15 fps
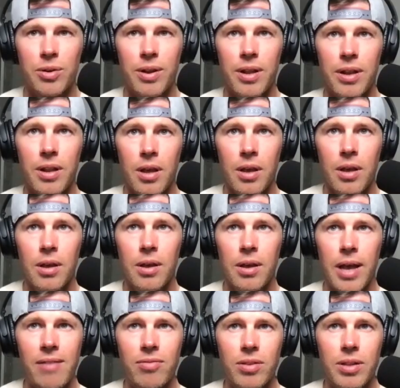So did
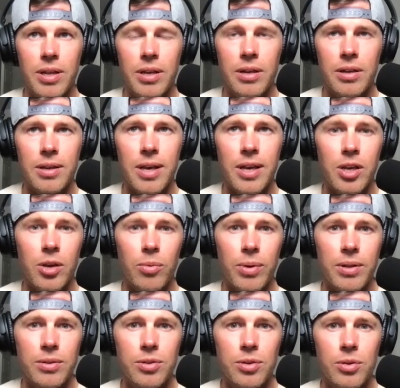Evelyn get you
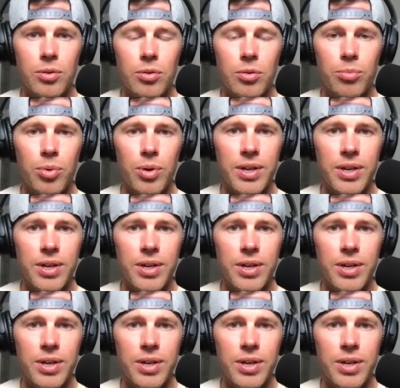into